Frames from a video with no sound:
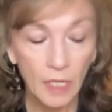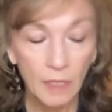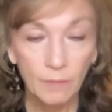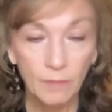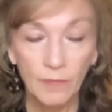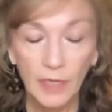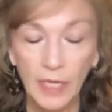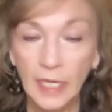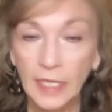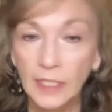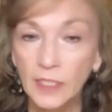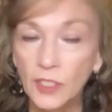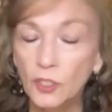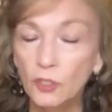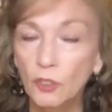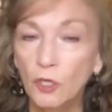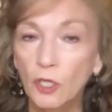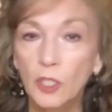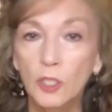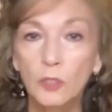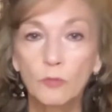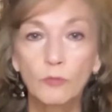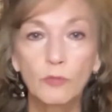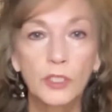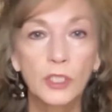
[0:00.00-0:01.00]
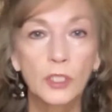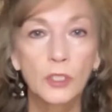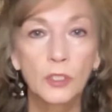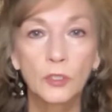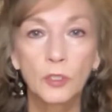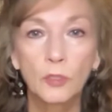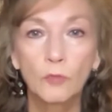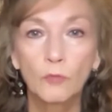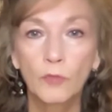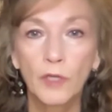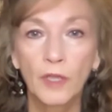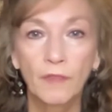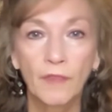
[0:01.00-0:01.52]
He struggled
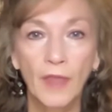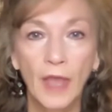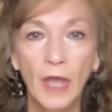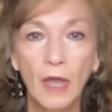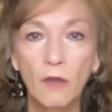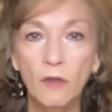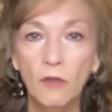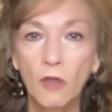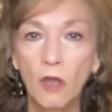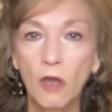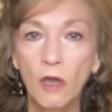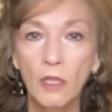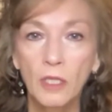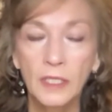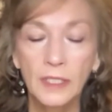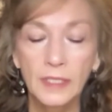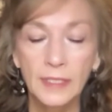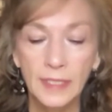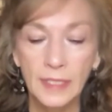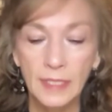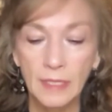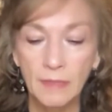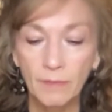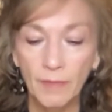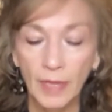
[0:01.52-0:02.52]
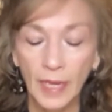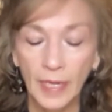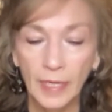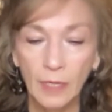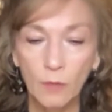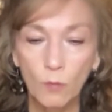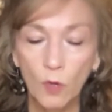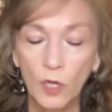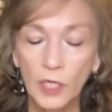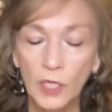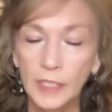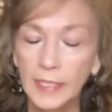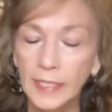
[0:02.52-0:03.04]
with alcoholism, and he
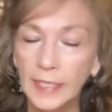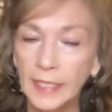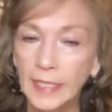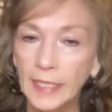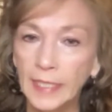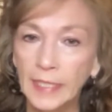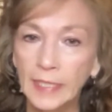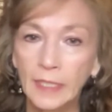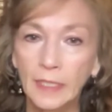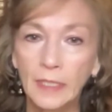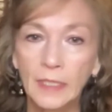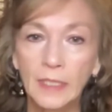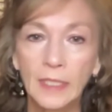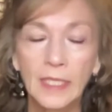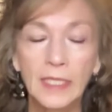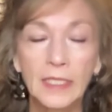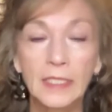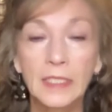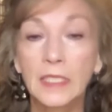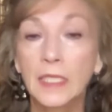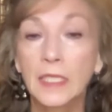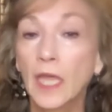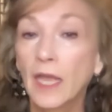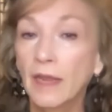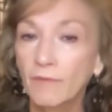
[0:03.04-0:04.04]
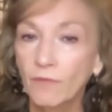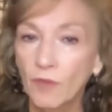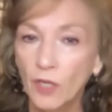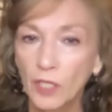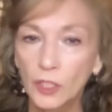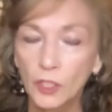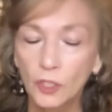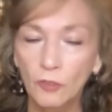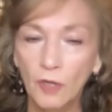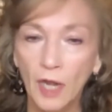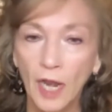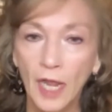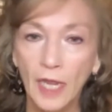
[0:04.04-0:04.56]
wanted to get his life on
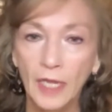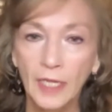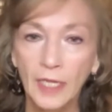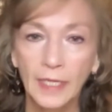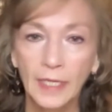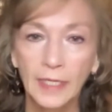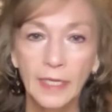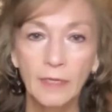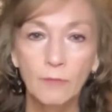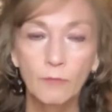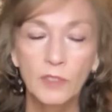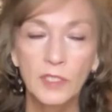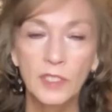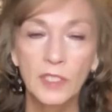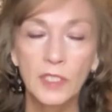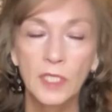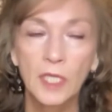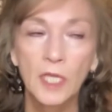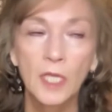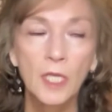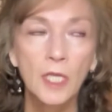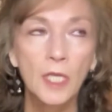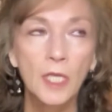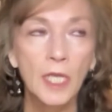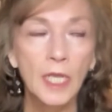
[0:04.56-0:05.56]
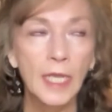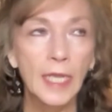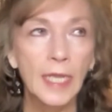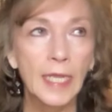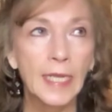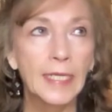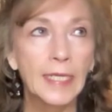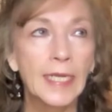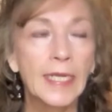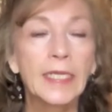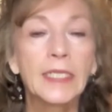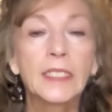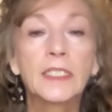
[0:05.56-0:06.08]
track, and he
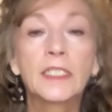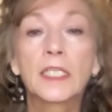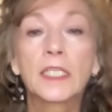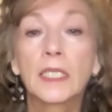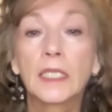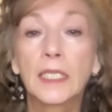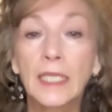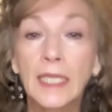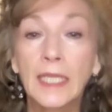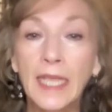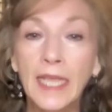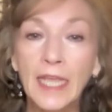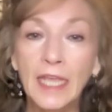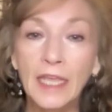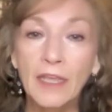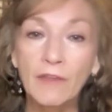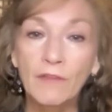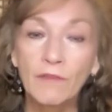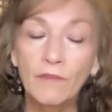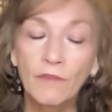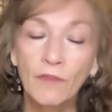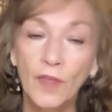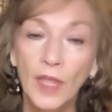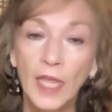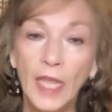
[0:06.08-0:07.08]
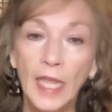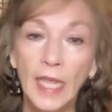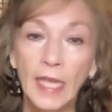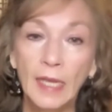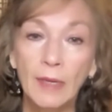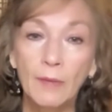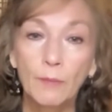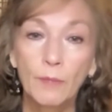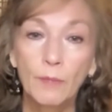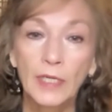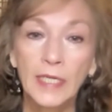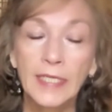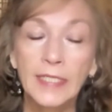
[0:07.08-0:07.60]
needed to leave,
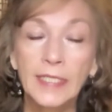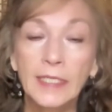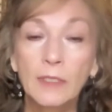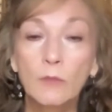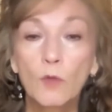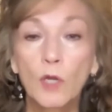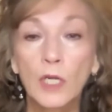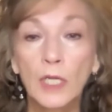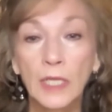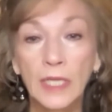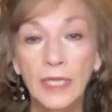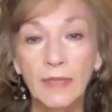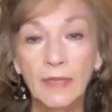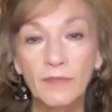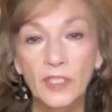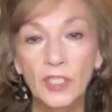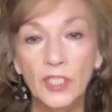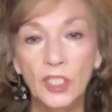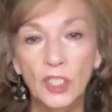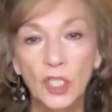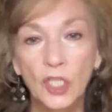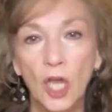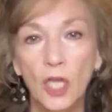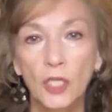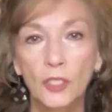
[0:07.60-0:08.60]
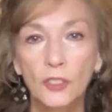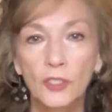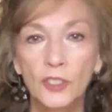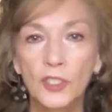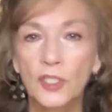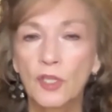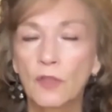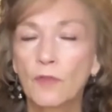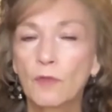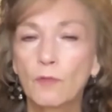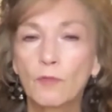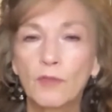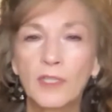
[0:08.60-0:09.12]
but he didn't want to leave his daughter.
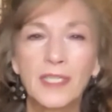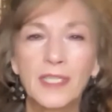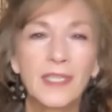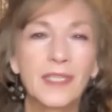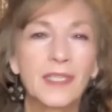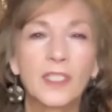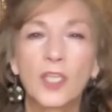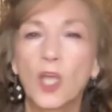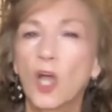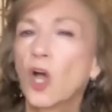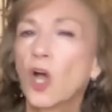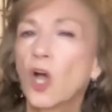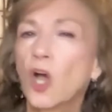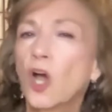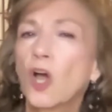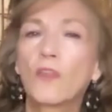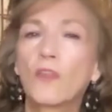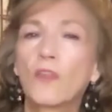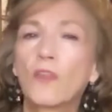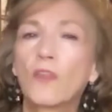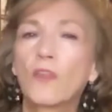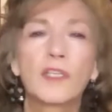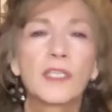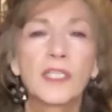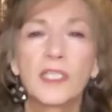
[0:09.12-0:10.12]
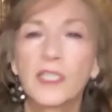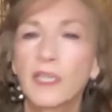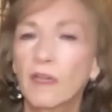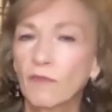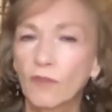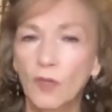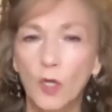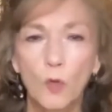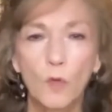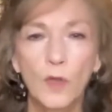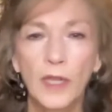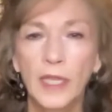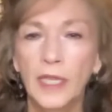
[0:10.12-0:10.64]
So there was all this stuff
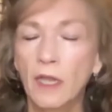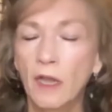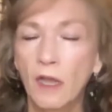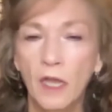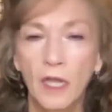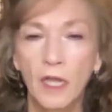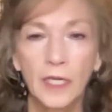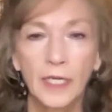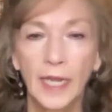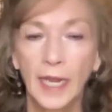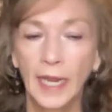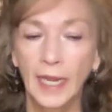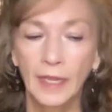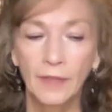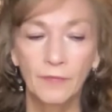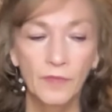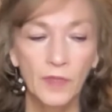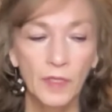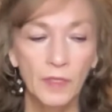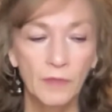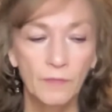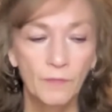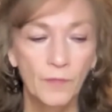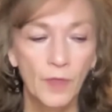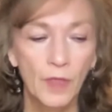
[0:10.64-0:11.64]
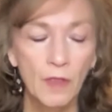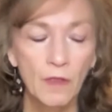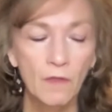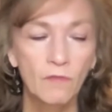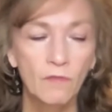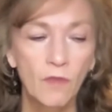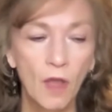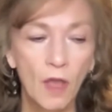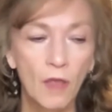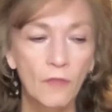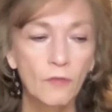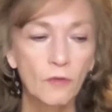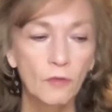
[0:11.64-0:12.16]
going on, and the
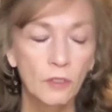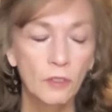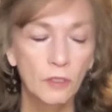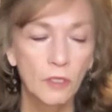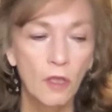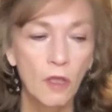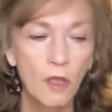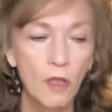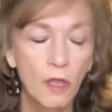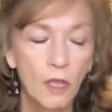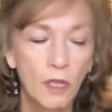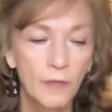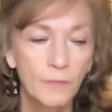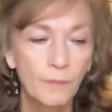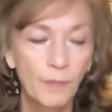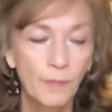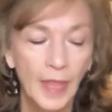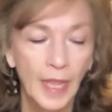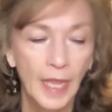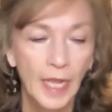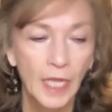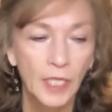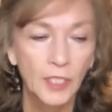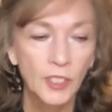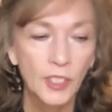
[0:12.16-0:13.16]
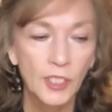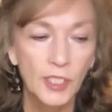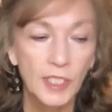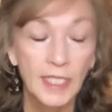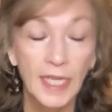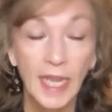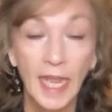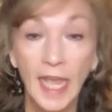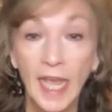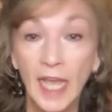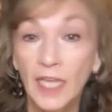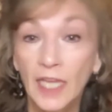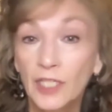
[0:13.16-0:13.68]
father-in-law just
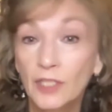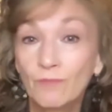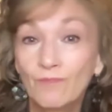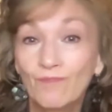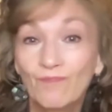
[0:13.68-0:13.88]
had